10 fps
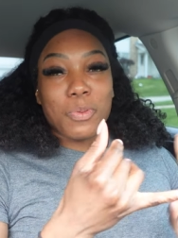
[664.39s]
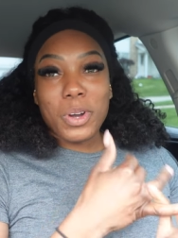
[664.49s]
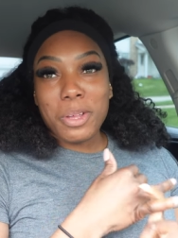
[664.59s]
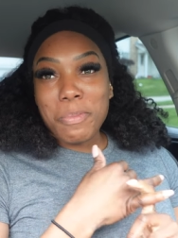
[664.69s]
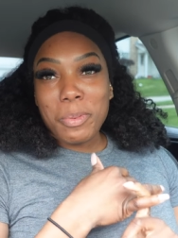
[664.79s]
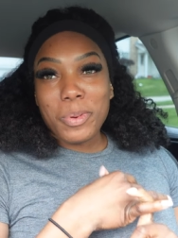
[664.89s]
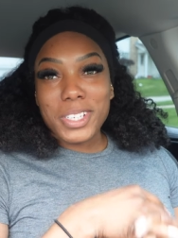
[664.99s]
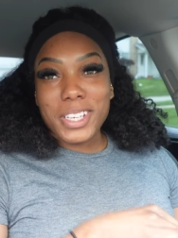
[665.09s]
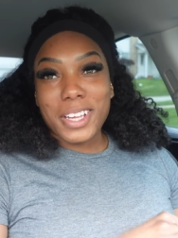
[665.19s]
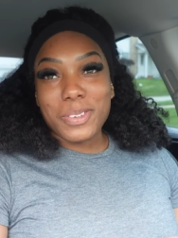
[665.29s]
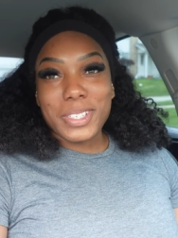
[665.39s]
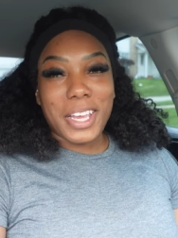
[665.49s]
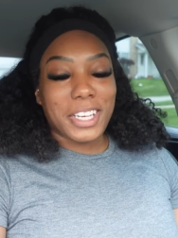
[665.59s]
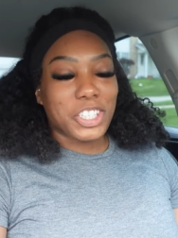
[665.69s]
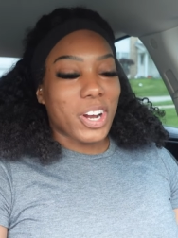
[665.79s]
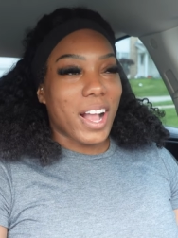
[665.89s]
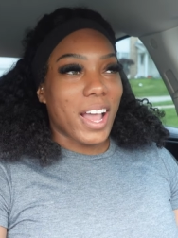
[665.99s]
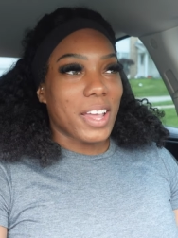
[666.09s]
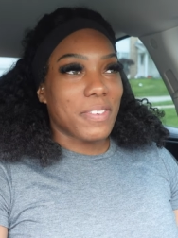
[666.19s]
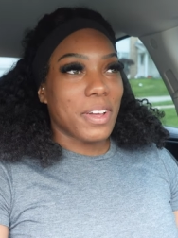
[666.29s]
one people in st louis can't
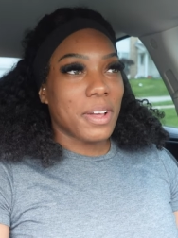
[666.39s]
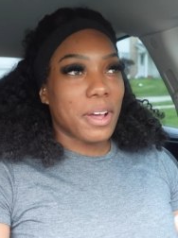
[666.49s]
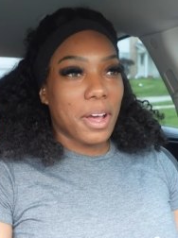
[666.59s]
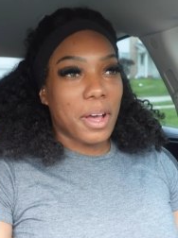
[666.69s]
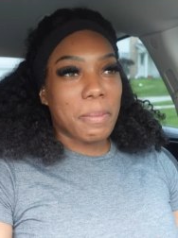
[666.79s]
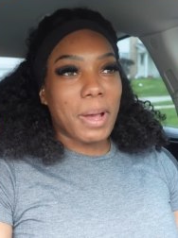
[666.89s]
drive um,